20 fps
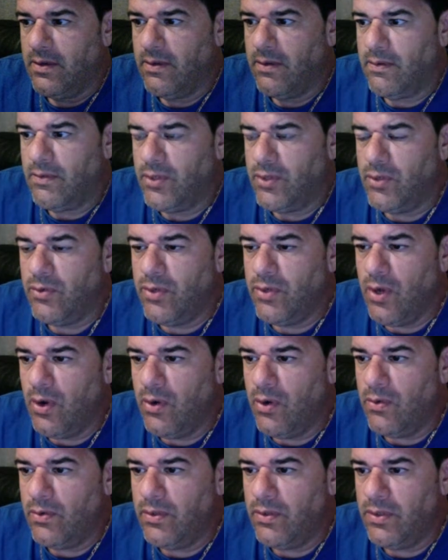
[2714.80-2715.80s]
you
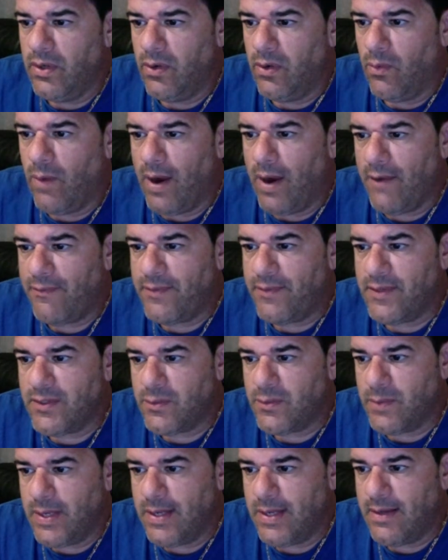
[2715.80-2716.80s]
know your worth this
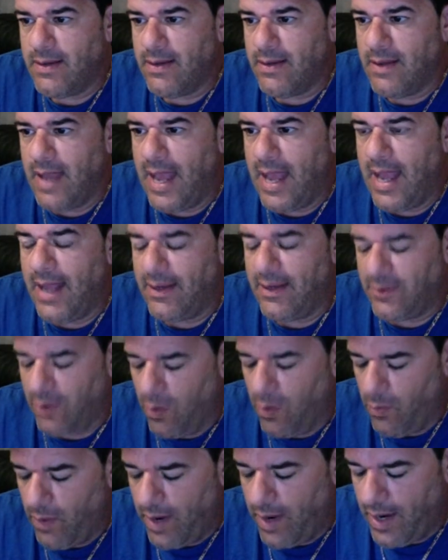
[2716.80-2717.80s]
week, and
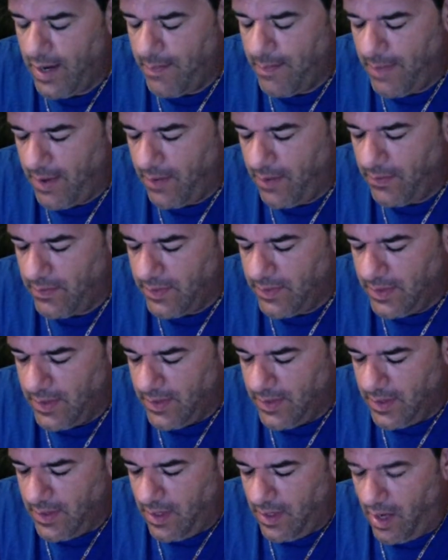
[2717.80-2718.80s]
don't worry about
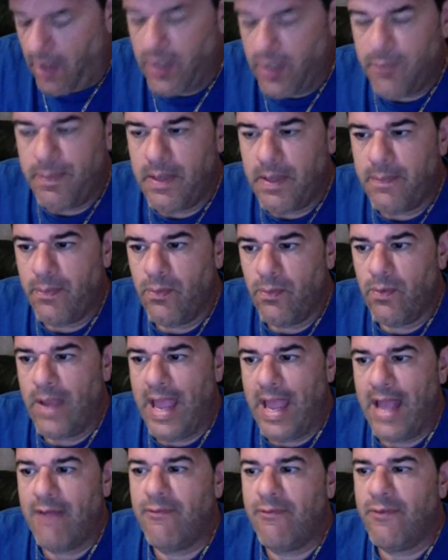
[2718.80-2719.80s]
other people
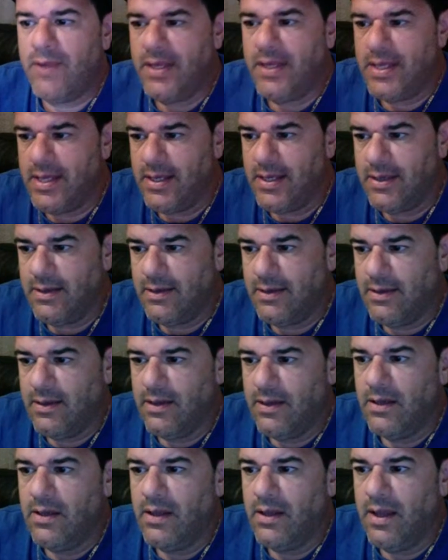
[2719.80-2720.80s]
envying
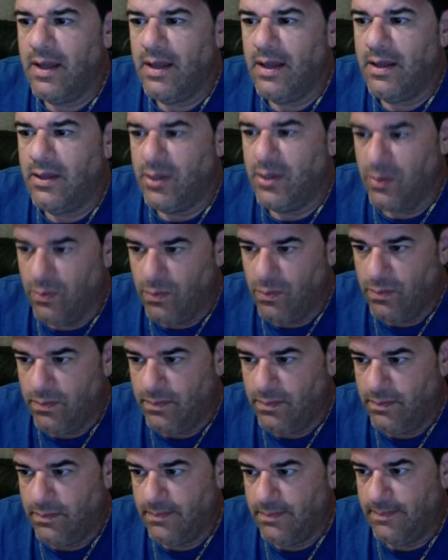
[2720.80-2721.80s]
you.
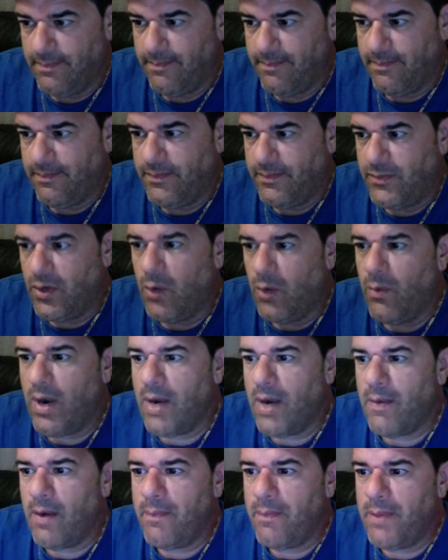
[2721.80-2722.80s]
Don't worry
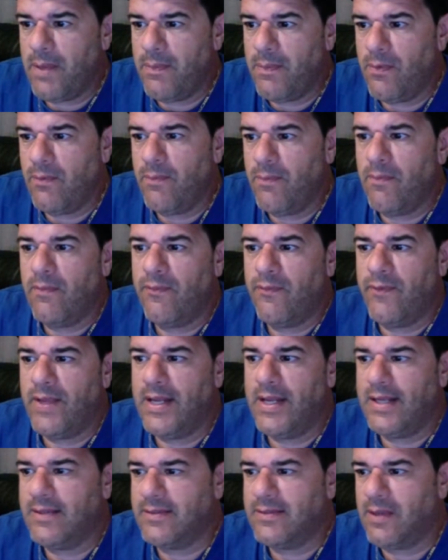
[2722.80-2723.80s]
about people
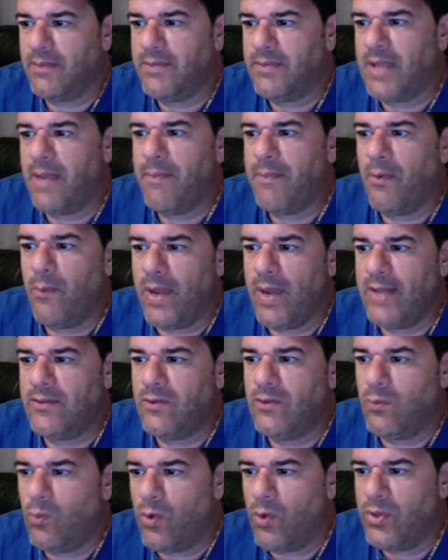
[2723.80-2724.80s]
feeling some type of way
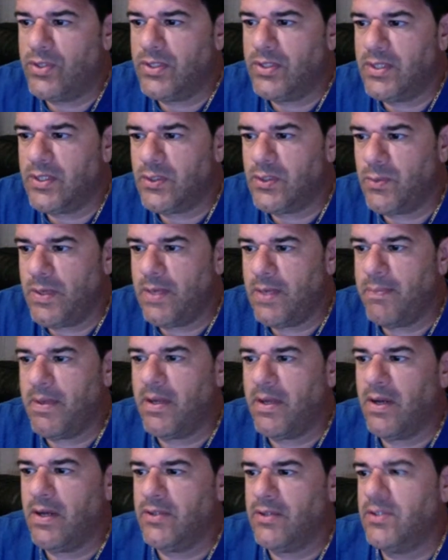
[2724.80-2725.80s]
towards you this week
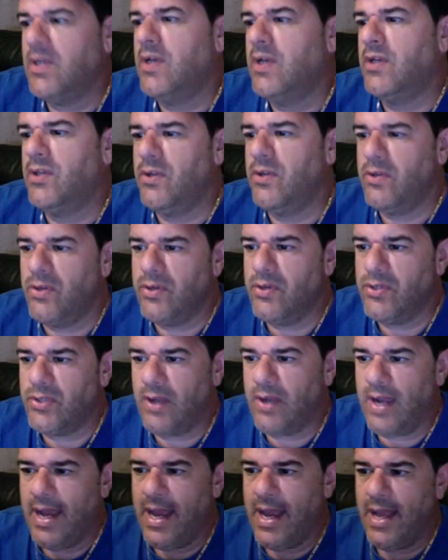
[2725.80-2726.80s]
because you use
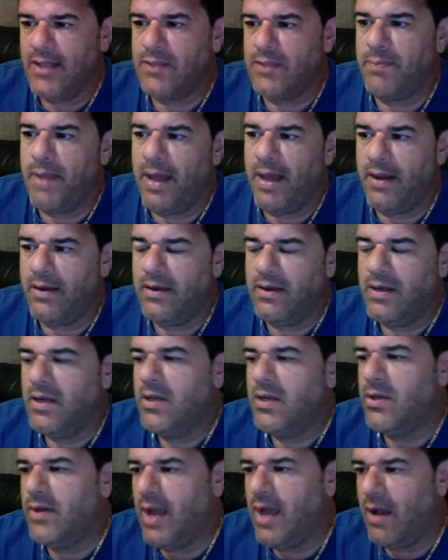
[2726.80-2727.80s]
your hands better.
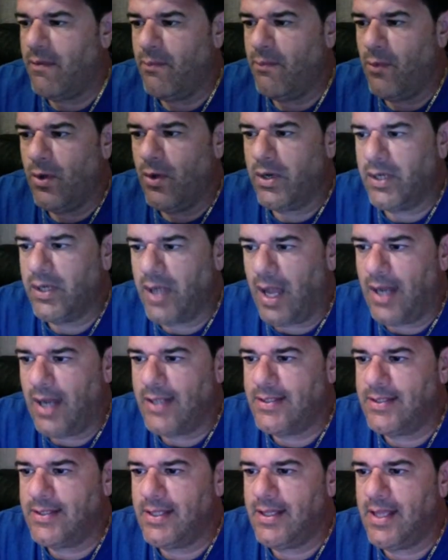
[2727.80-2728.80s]
You have more
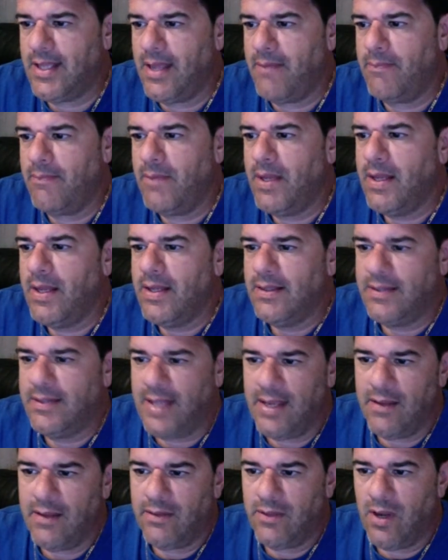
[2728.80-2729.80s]
knowledge than them.
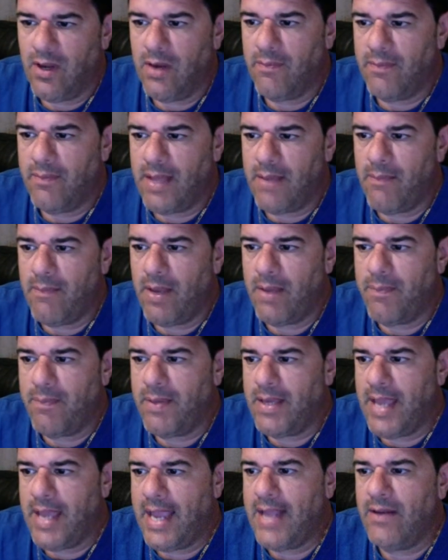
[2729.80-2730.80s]
They might
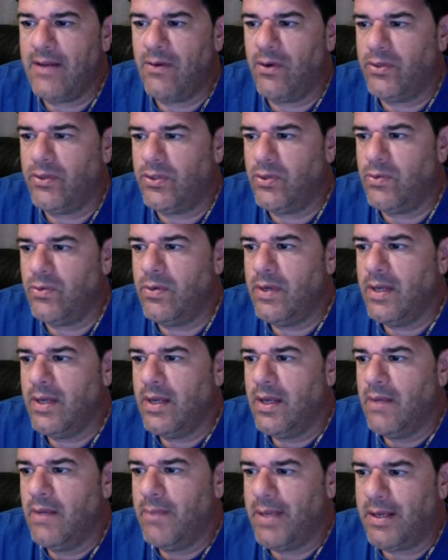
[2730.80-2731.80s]
be hating on you
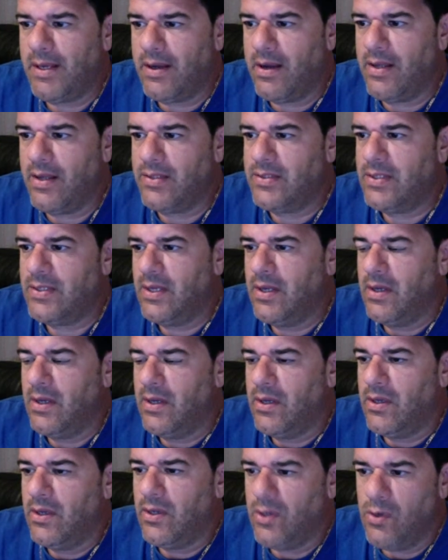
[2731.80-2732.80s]
because
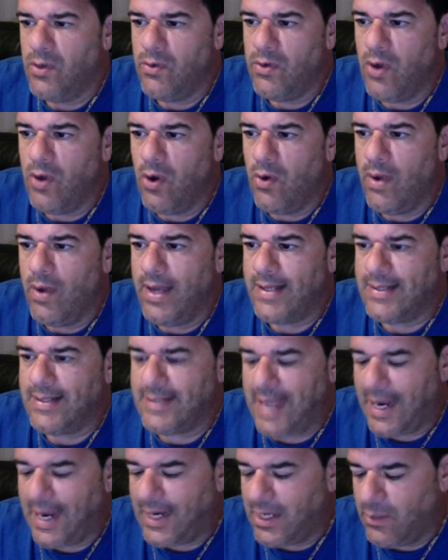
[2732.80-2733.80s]
you know
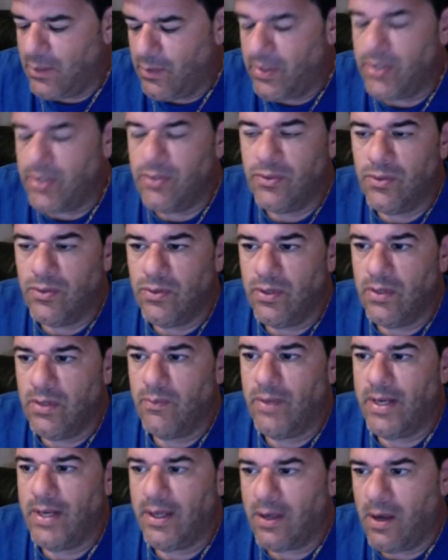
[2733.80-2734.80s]
exactly what you're doing
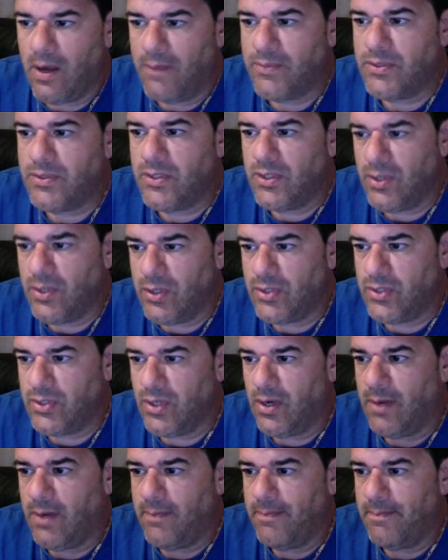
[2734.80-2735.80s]
when it comes to your
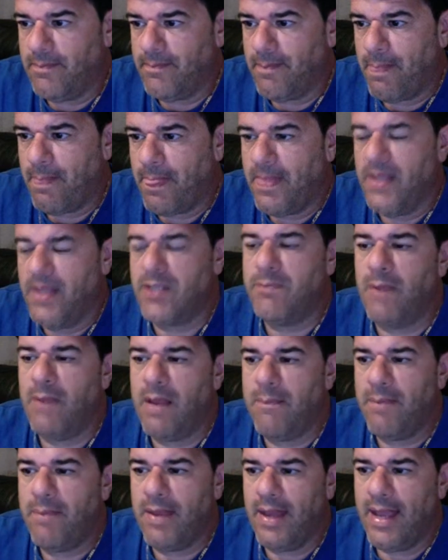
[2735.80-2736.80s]
job. This
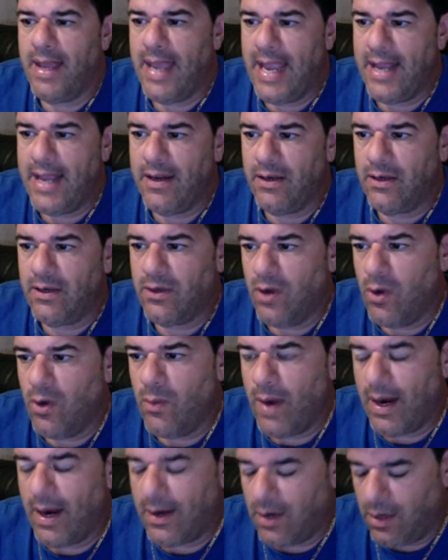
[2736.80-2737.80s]
might be a hater
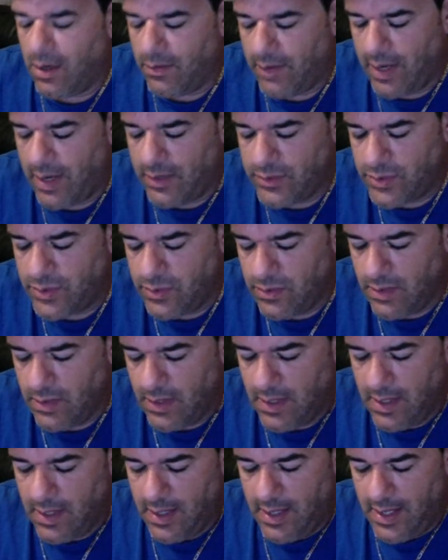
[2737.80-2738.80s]
coworker around you.
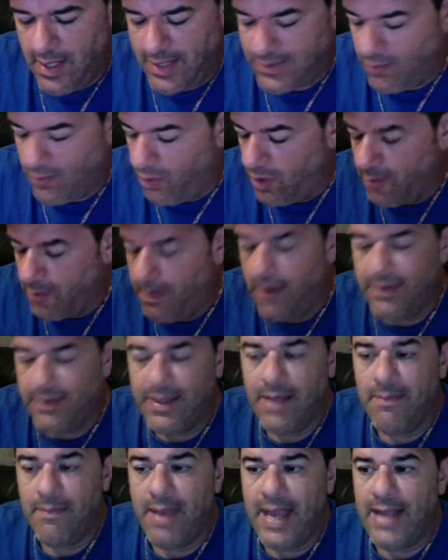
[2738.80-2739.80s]
It's all about
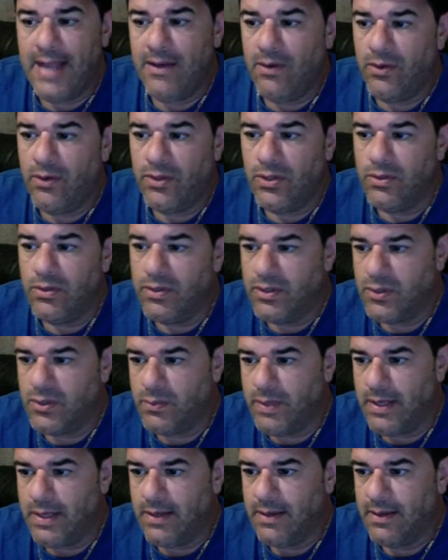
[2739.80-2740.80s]
them hating on you this
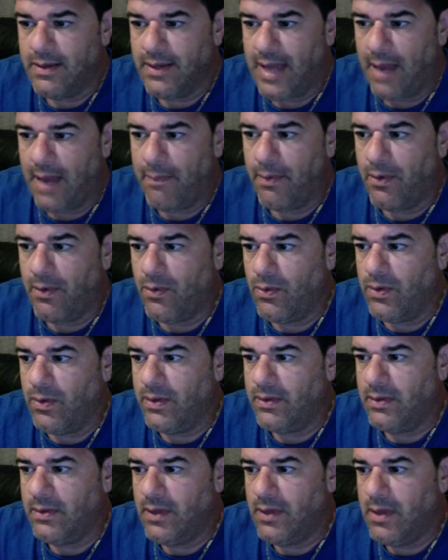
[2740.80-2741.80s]
week, Capricorn.
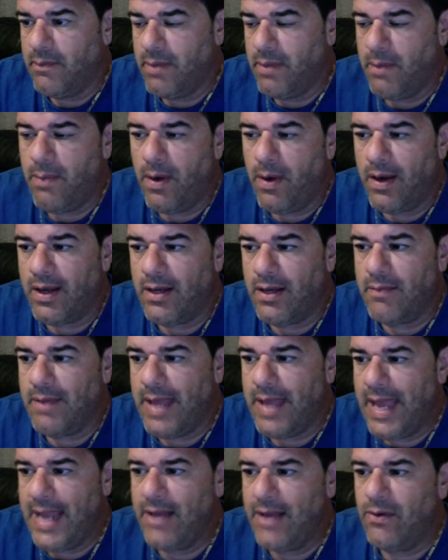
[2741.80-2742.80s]
People are going to be
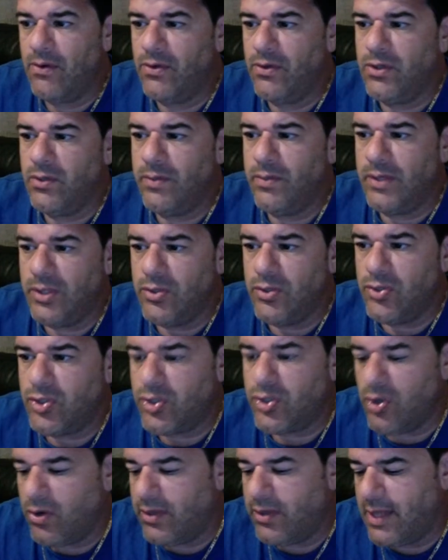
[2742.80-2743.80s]
hating on you when you
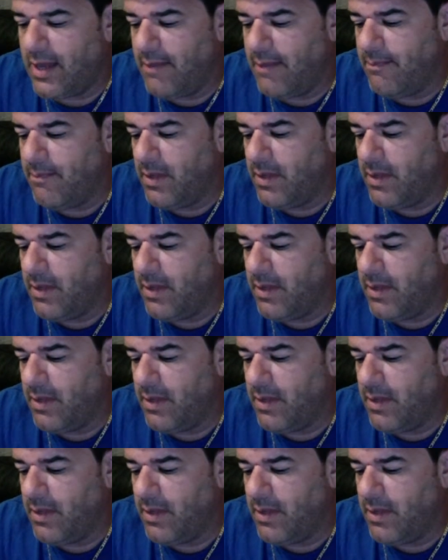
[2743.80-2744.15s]
show them